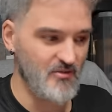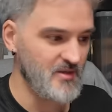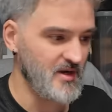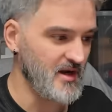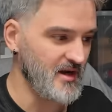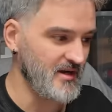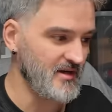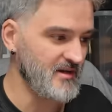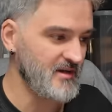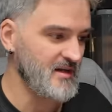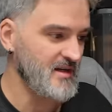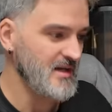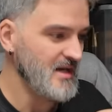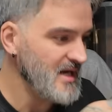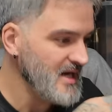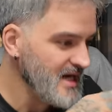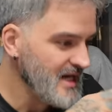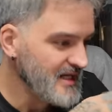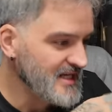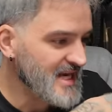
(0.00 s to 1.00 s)
from here.
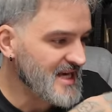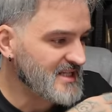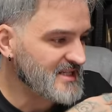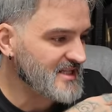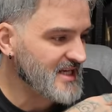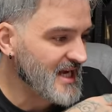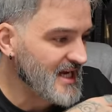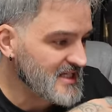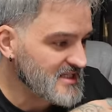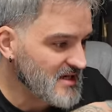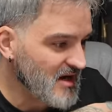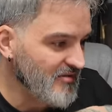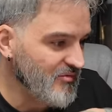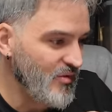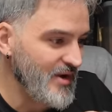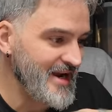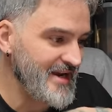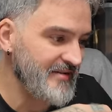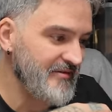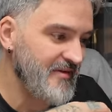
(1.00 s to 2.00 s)
Yes, yes, I've
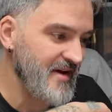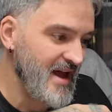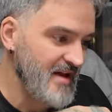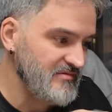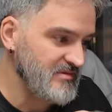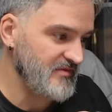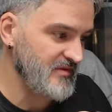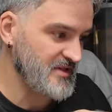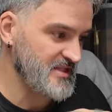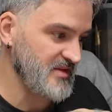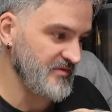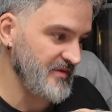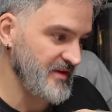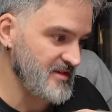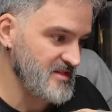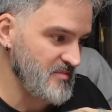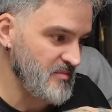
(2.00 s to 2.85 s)
waited forever for something